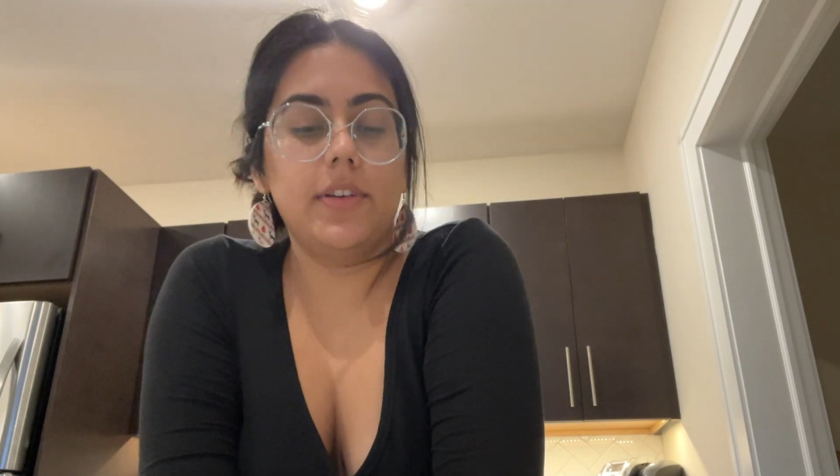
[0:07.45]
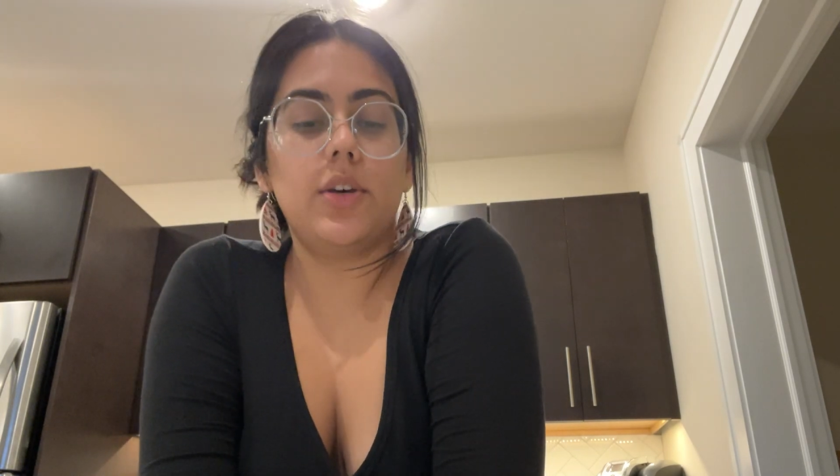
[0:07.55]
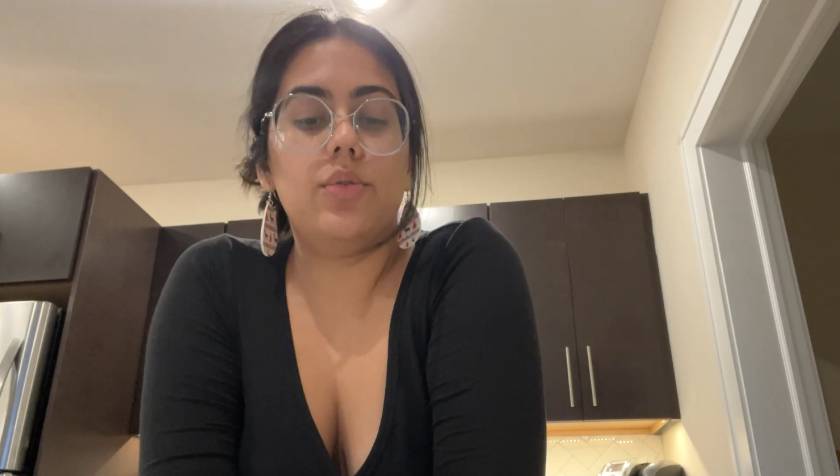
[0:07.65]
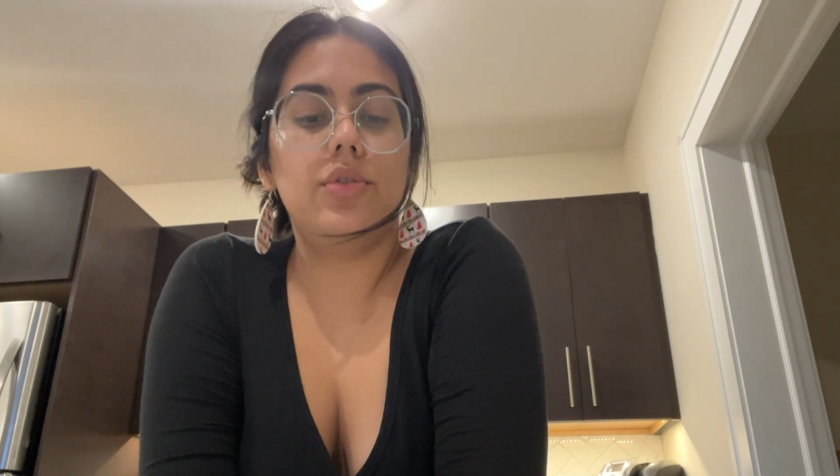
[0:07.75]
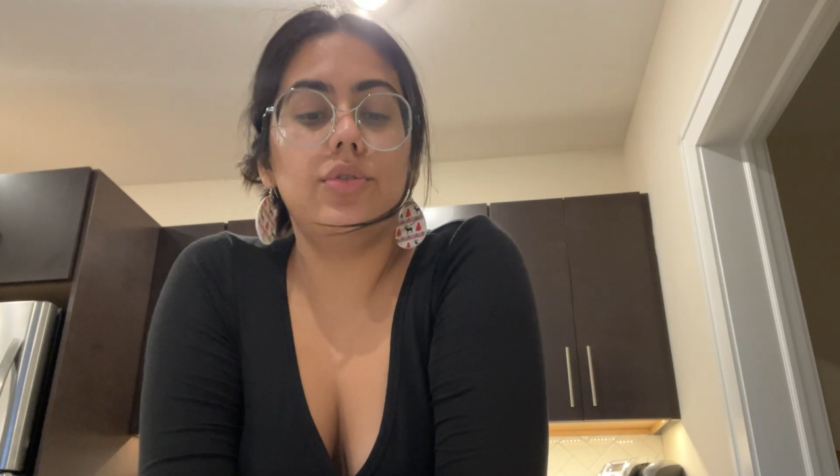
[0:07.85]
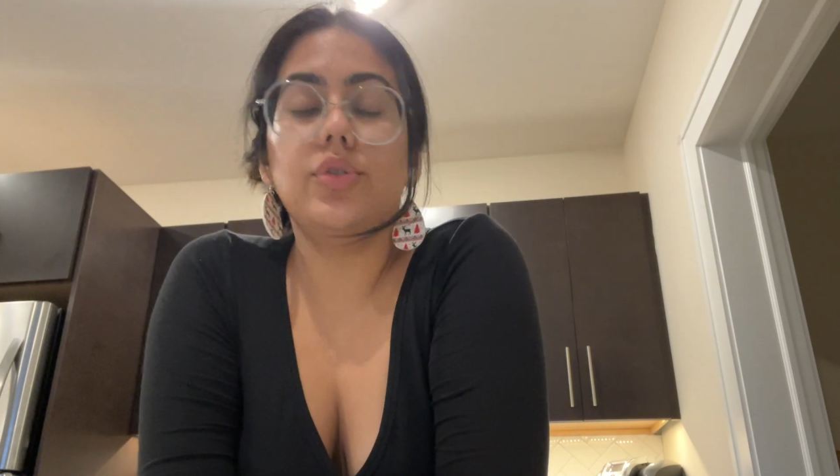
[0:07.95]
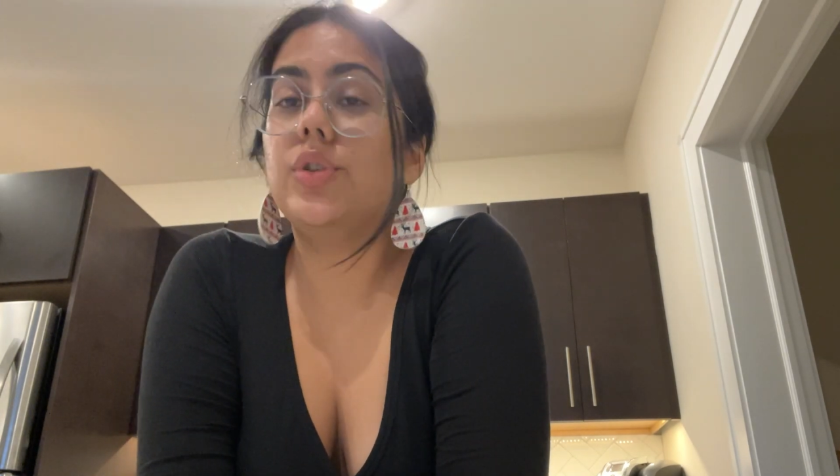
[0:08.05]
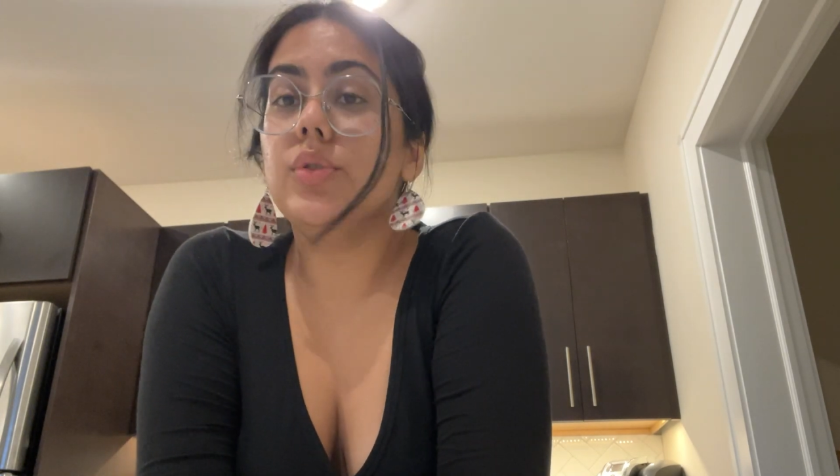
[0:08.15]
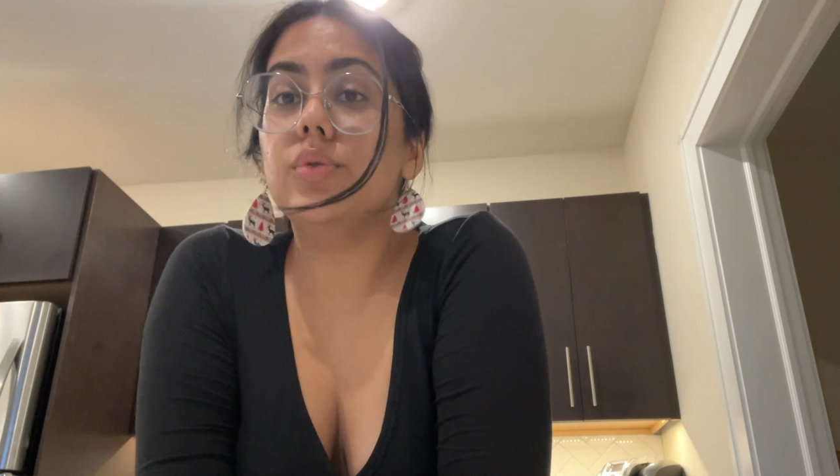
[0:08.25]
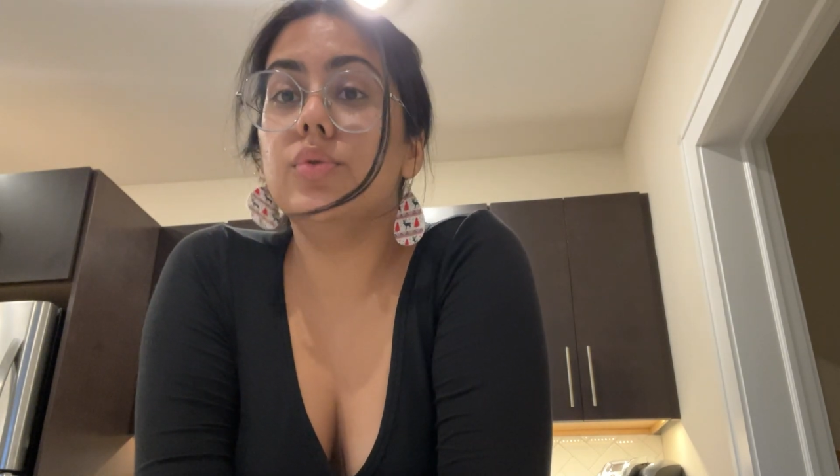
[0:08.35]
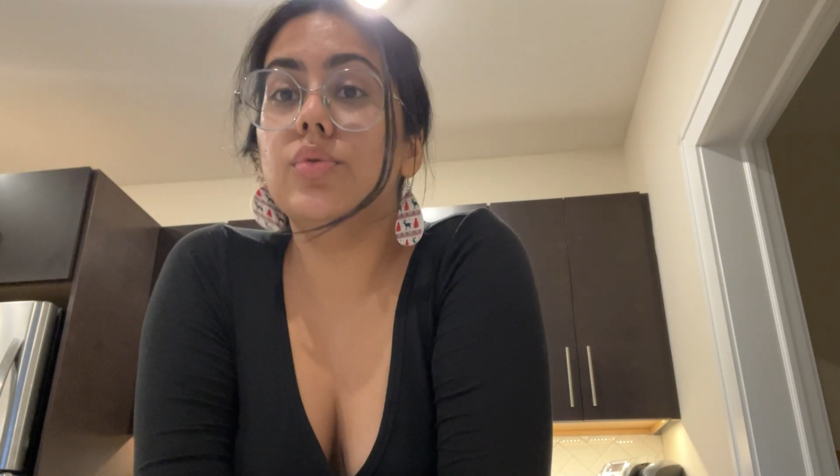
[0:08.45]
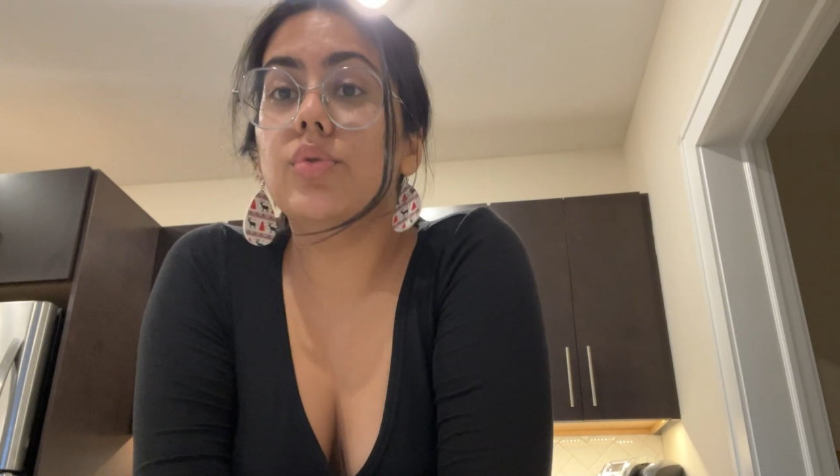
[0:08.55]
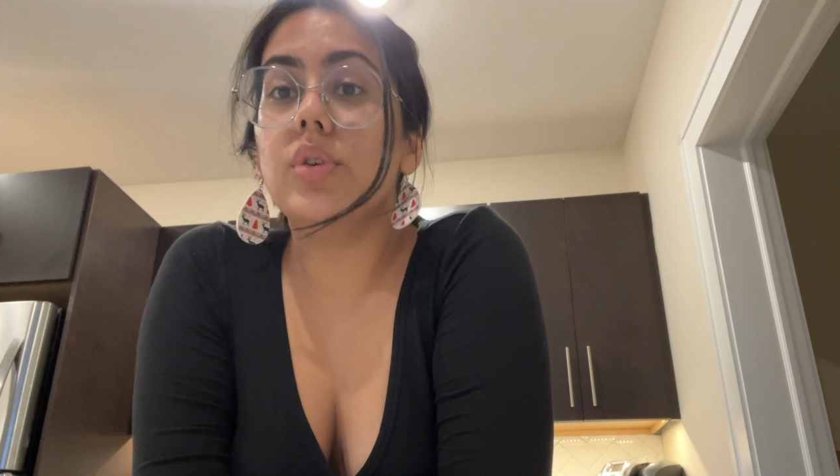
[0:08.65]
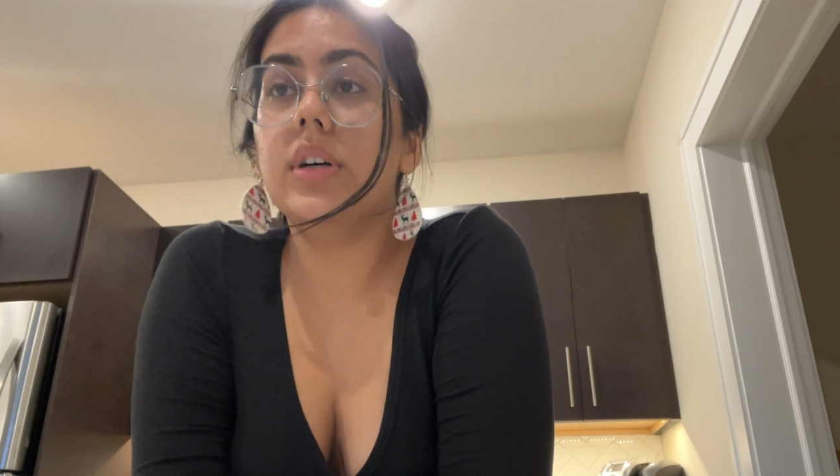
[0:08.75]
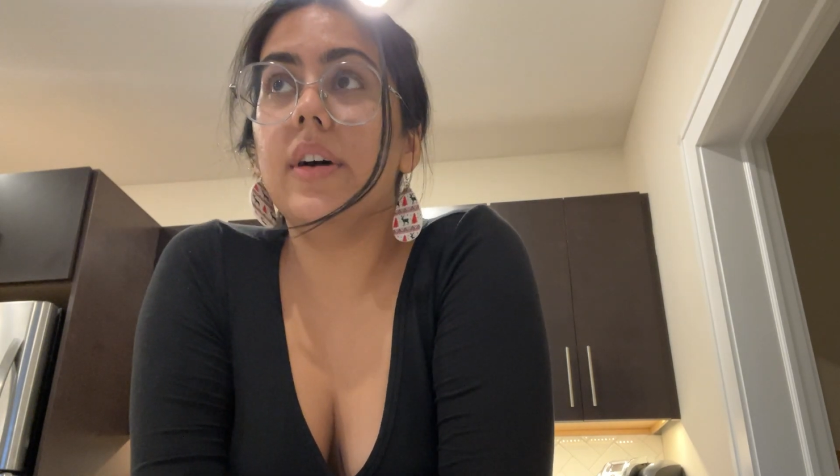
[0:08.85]
coach
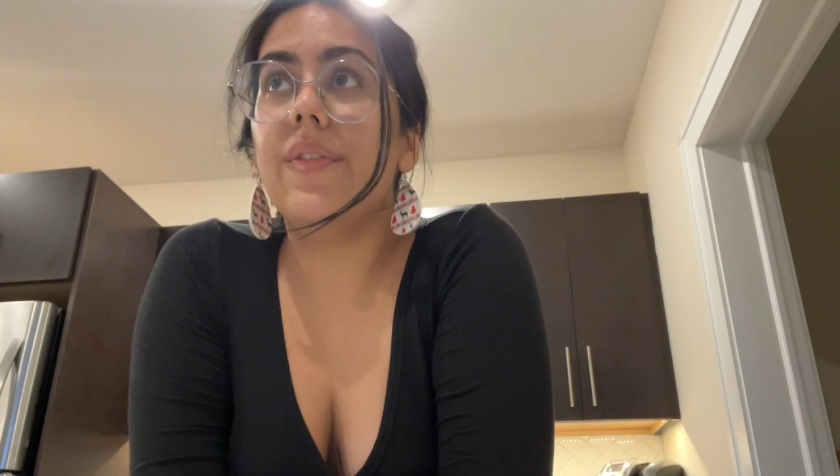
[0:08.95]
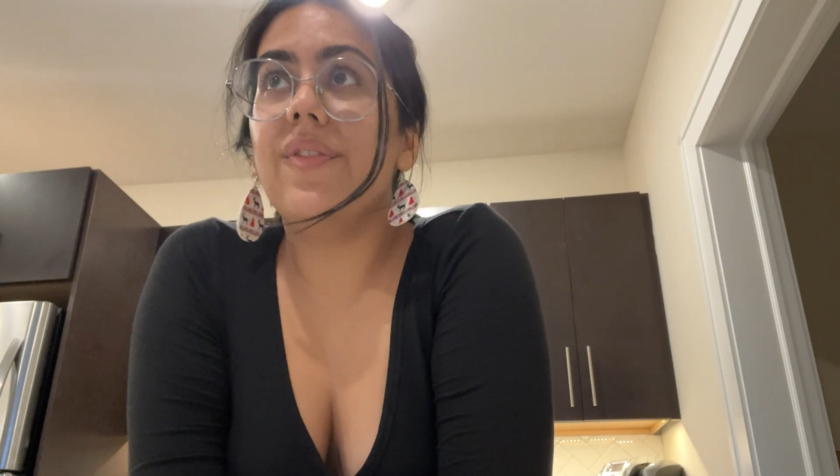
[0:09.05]
to